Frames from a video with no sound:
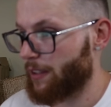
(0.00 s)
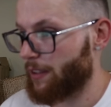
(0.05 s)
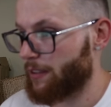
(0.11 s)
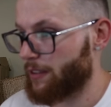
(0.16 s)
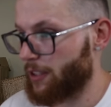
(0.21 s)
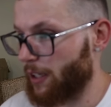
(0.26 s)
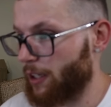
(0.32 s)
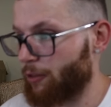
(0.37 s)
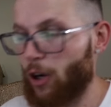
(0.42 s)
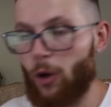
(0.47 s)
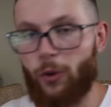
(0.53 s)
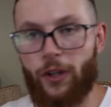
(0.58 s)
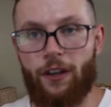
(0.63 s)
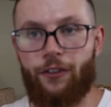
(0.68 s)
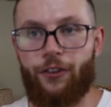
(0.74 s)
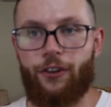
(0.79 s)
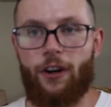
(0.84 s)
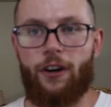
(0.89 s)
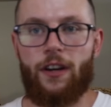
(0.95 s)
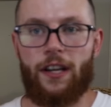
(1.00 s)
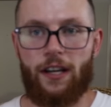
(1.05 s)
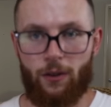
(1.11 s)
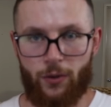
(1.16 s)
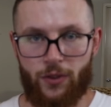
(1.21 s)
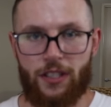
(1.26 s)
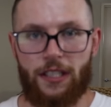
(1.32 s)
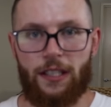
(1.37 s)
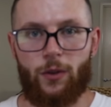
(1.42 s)
So I'm going to roll the intro, and
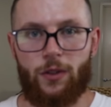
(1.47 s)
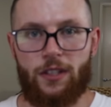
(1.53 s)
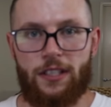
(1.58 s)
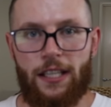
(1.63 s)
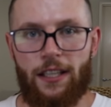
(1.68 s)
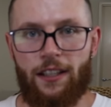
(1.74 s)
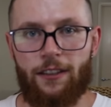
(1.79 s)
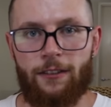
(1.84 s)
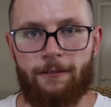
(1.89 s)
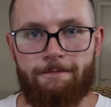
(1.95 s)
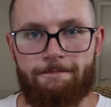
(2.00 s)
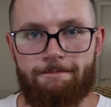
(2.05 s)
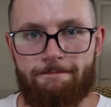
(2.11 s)
I'll see you in a second.